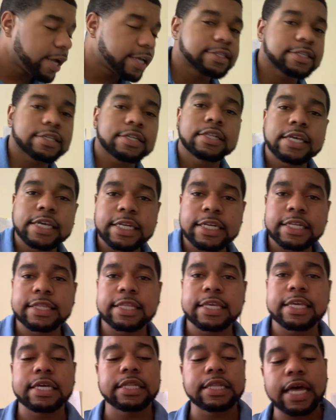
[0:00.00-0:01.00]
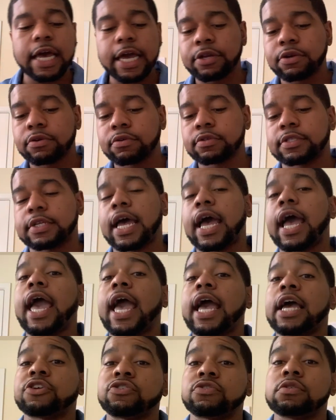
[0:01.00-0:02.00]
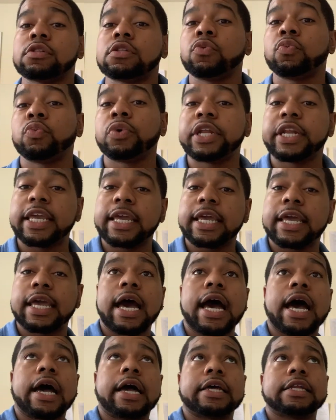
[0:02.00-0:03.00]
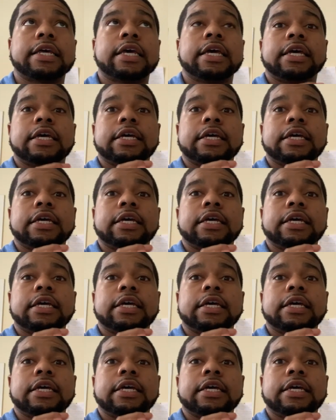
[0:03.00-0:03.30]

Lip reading: as cleaning the aligners, I actually went and got